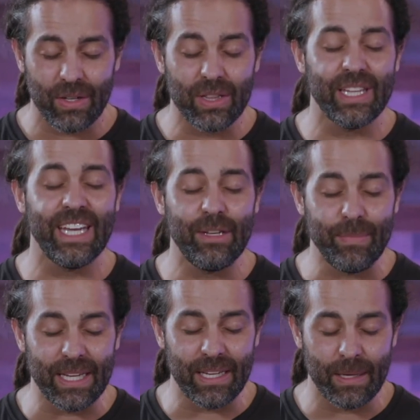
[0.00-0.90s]
Lead
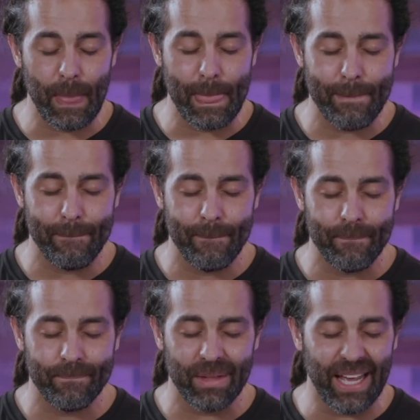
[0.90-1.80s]
me
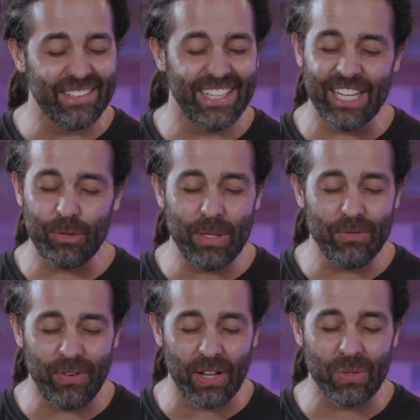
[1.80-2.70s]
and teach me to
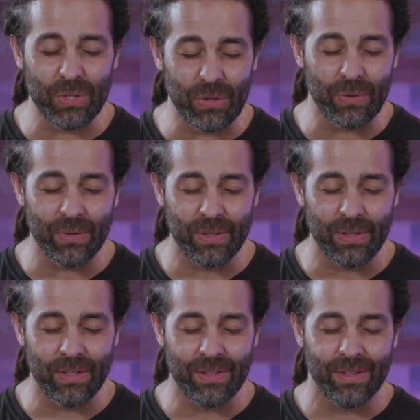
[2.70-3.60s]
follow you.
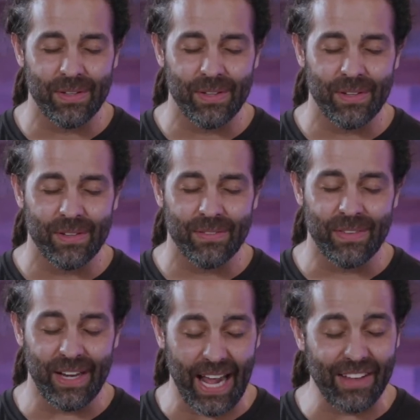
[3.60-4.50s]

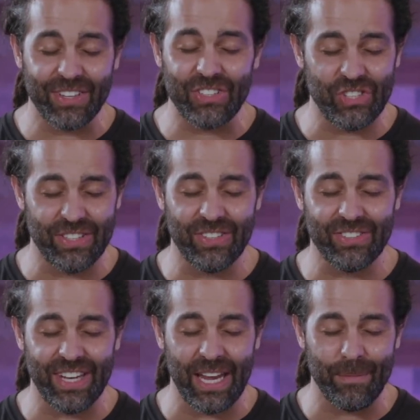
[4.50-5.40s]
And I ask it in
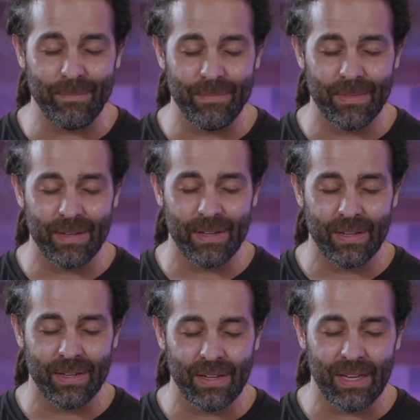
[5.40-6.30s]
Jesus' name.
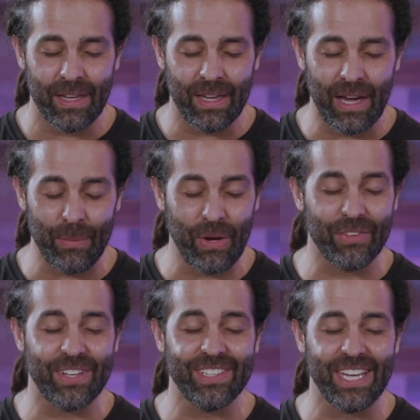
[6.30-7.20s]
And we all
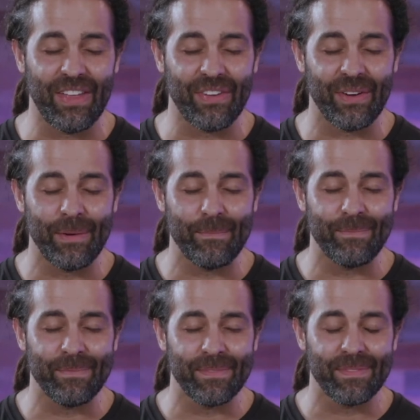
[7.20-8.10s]
said together,
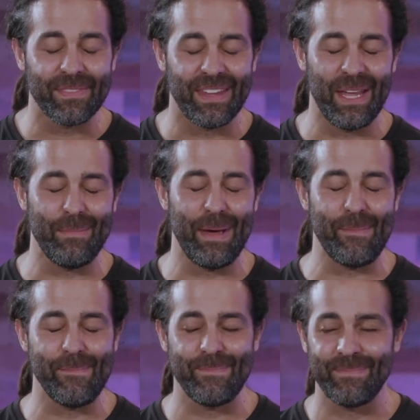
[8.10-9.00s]

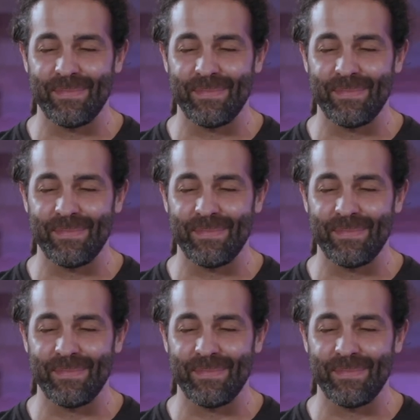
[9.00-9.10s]
Amen.